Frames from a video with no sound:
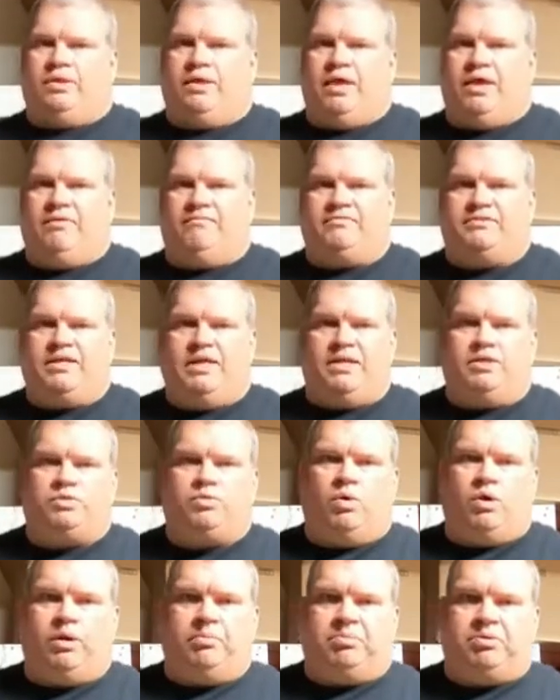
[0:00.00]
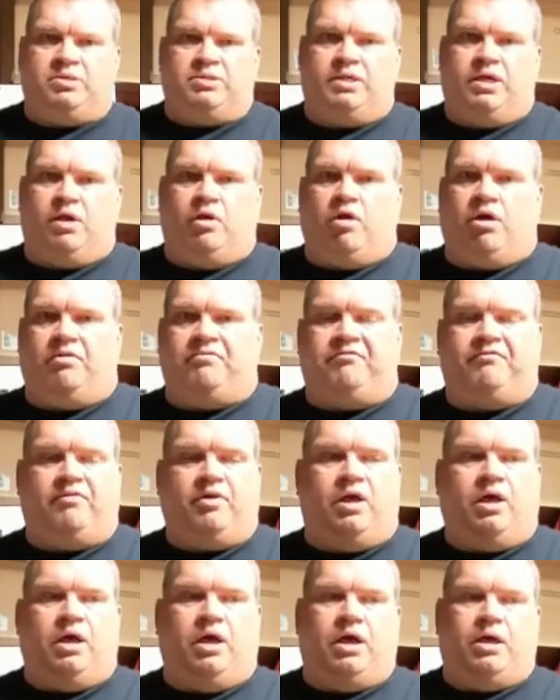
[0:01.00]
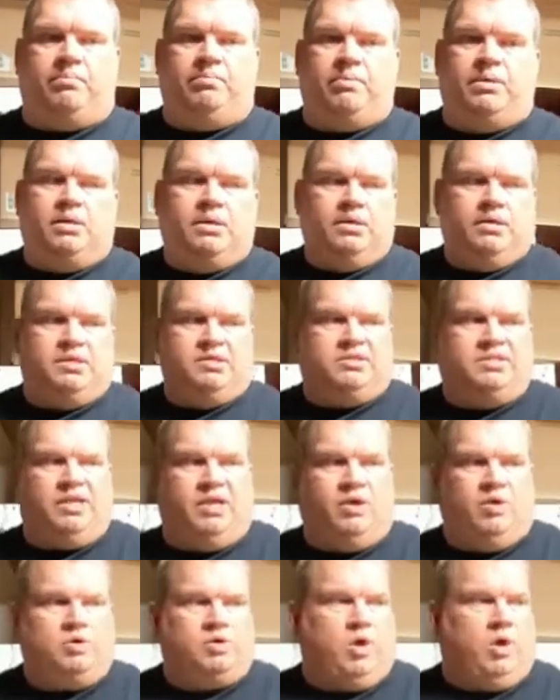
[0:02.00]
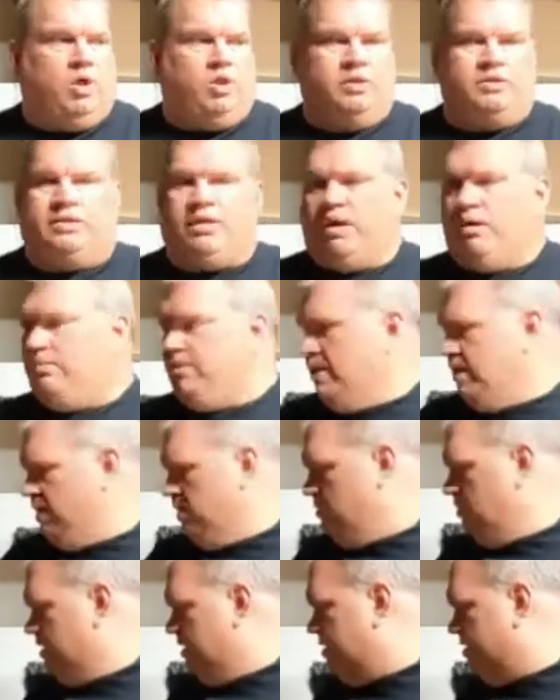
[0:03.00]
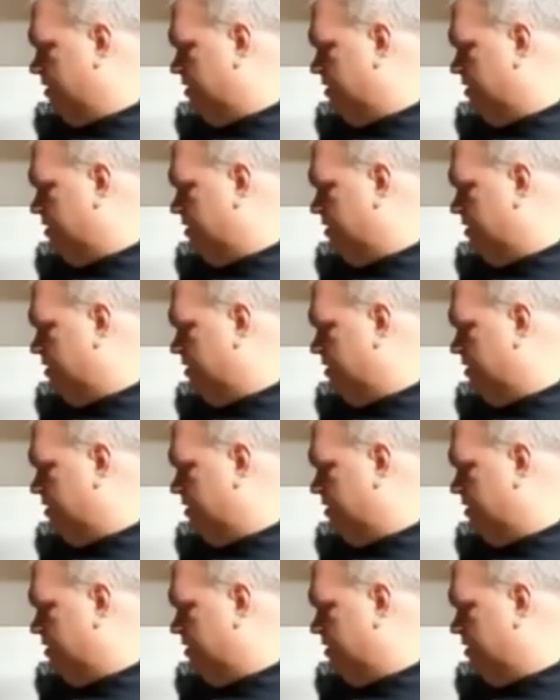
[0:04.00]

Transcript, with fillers: They have 10, 20% off um, sales all the time anyway.